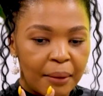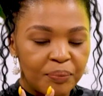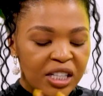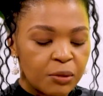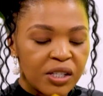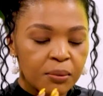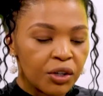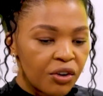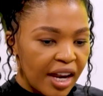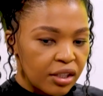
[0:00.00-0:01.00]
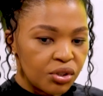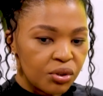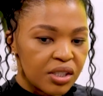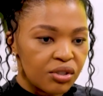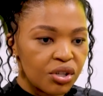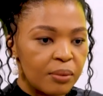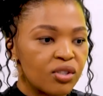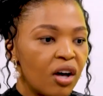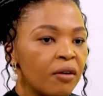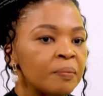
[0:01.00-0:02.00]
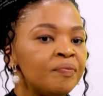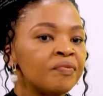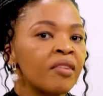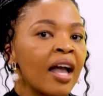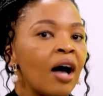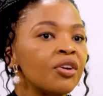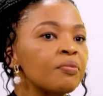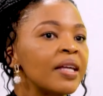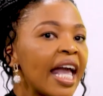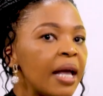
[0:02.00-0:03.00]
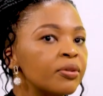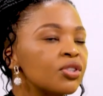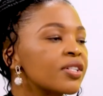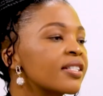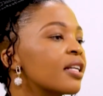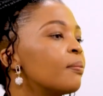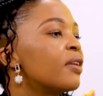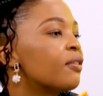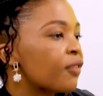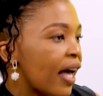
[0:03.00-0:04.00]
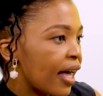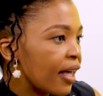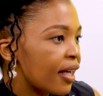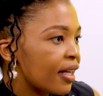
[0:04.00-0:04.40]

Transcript: express more gratitude in terms of how you've been able to simplify